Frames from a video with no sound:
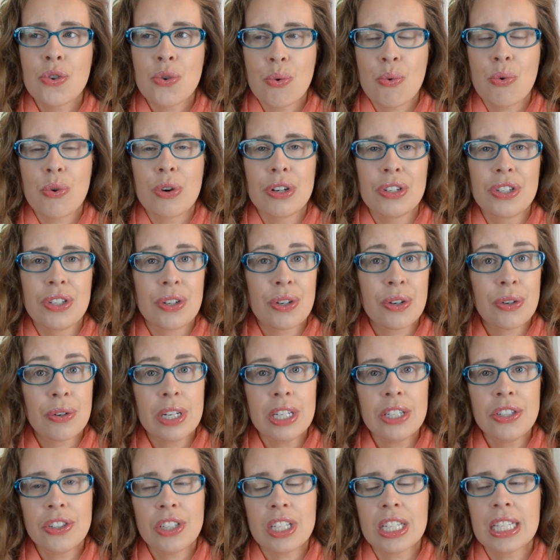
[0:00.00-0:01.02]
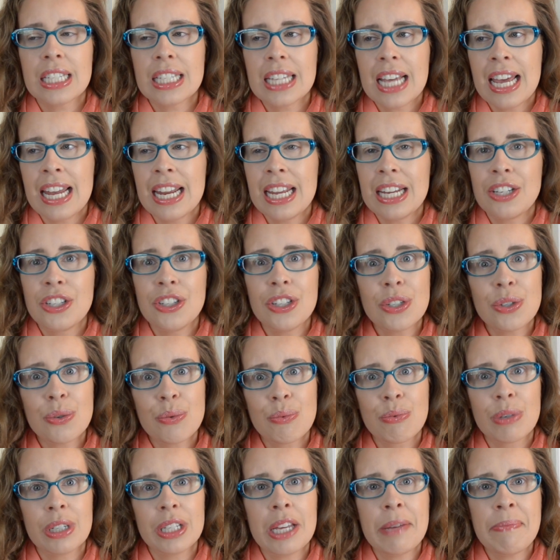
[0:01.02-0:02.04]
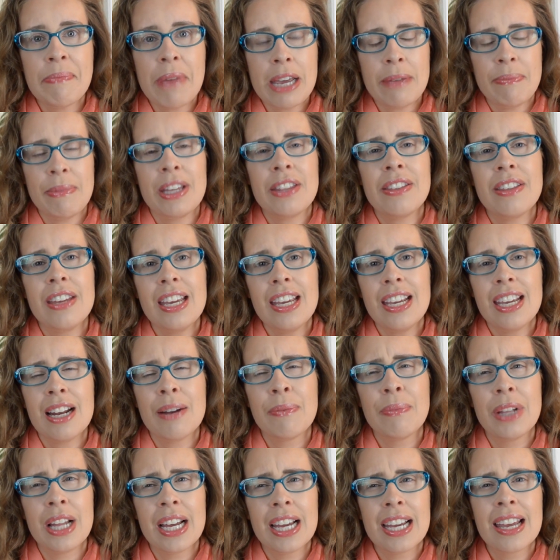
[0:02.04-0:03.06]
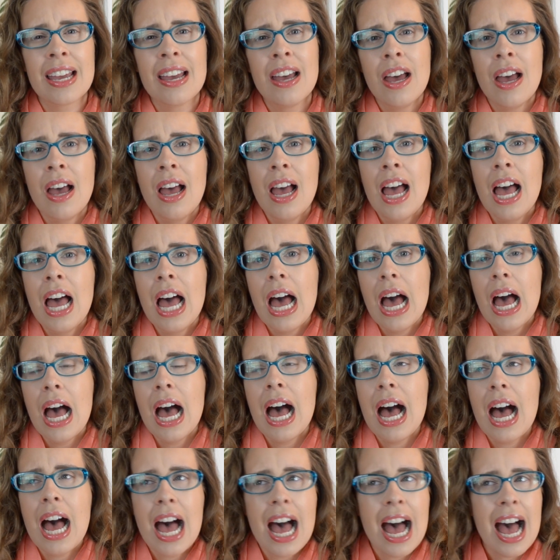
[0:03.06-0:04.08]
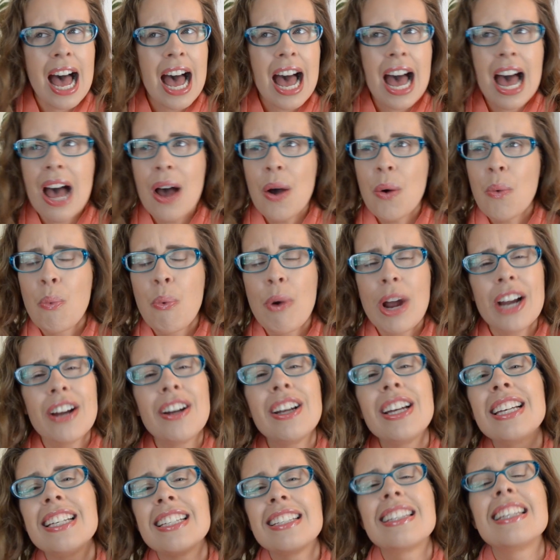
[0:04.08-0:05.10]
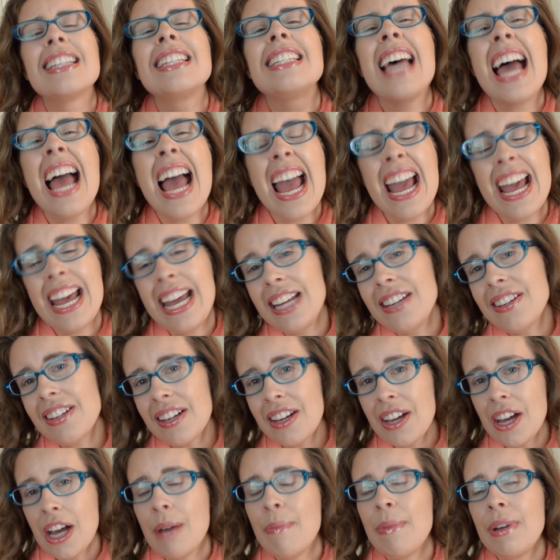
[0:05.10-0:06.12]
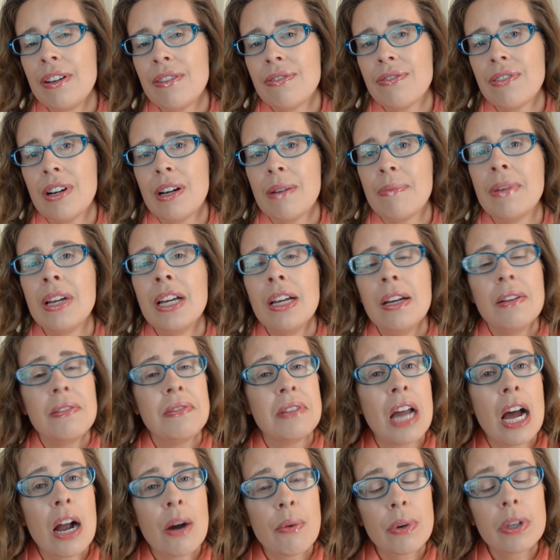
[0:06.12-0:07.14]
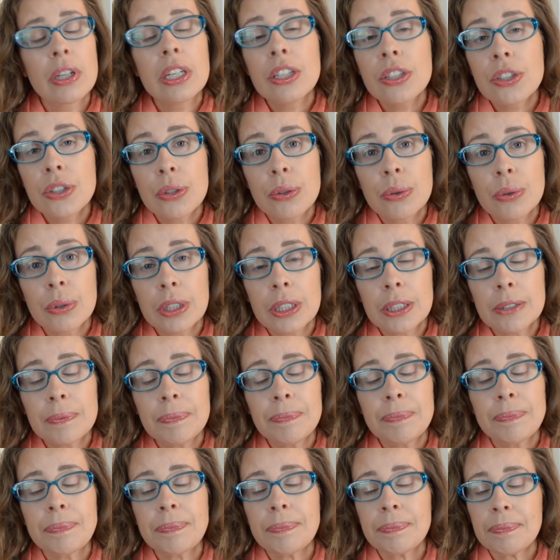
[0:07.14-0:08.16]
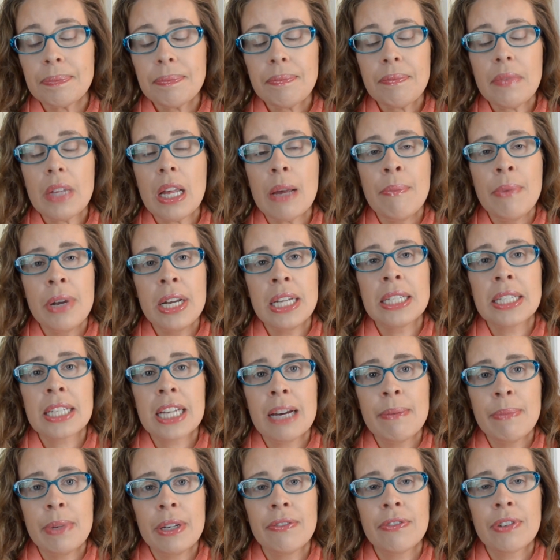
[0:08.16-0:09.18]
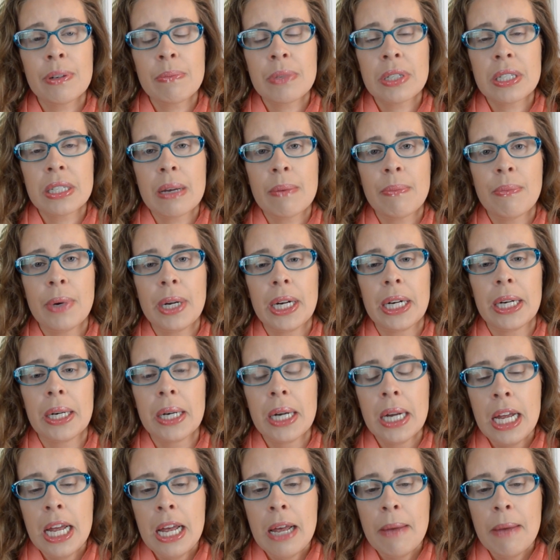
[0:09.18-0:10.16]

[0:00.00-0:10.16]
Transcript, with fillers: towards Christians, and it just really made me think, and I'm like, where is this hate coming from? Not really sure, but it's coming from somewhere.